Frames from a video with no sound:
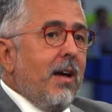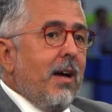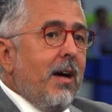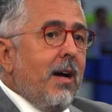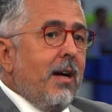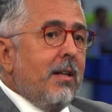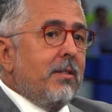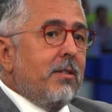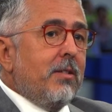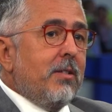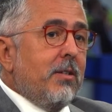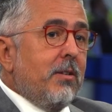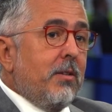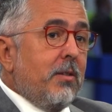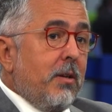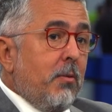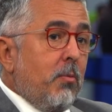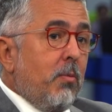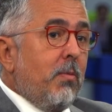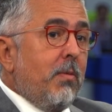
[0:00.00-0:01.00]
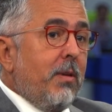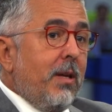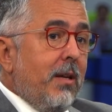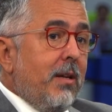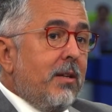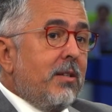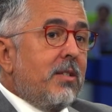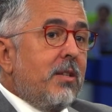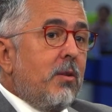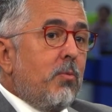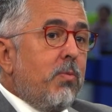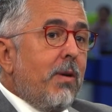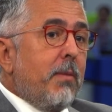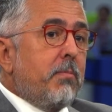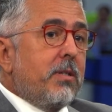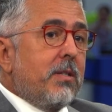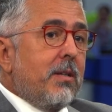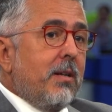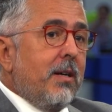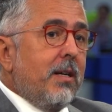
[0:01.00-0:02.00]
under the EASD
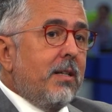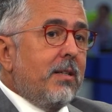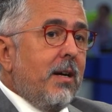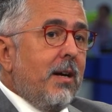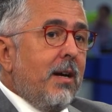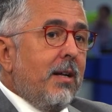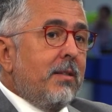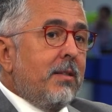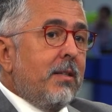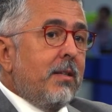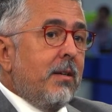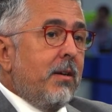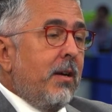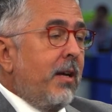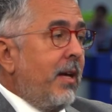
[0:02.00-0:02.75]
website, under